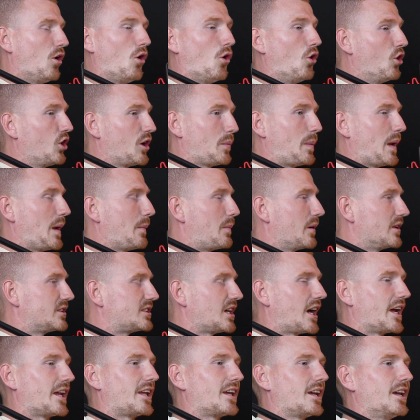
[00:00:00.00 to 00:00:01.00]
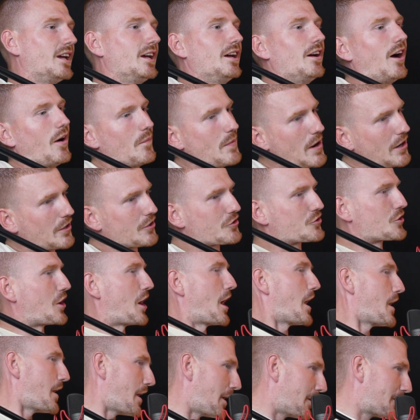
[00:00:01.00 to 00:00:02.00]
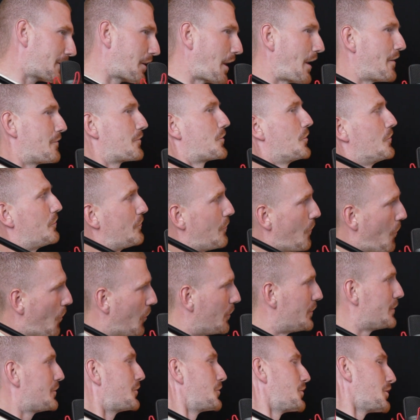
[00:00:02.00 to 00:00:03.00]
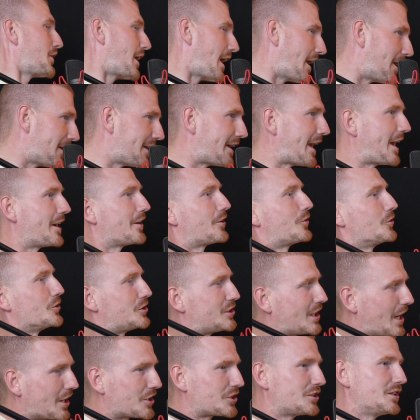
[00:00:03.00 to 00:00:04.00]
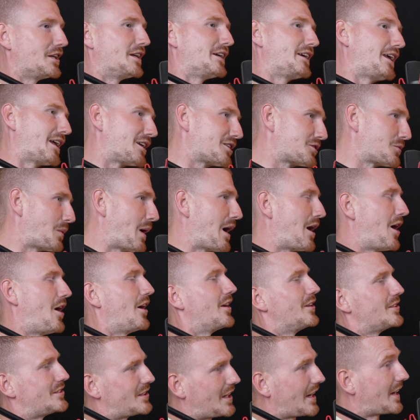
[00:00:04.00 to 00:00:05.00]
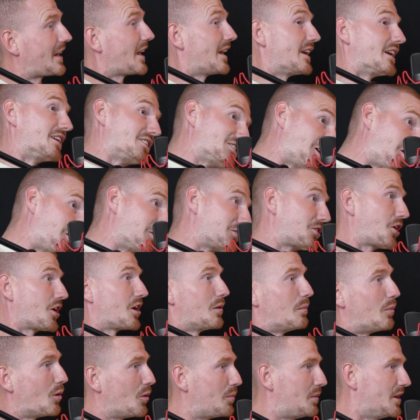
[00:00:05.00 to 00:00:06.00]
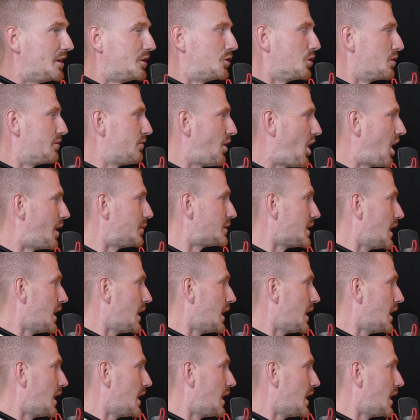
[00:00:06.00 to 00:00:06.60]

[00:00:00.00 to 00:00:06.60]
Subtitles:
Other people, it's like, I'm here to train, here to have good fun, good to get a good session in, get a sweat on. It's like, and it's all kind of bubbly, good vibes.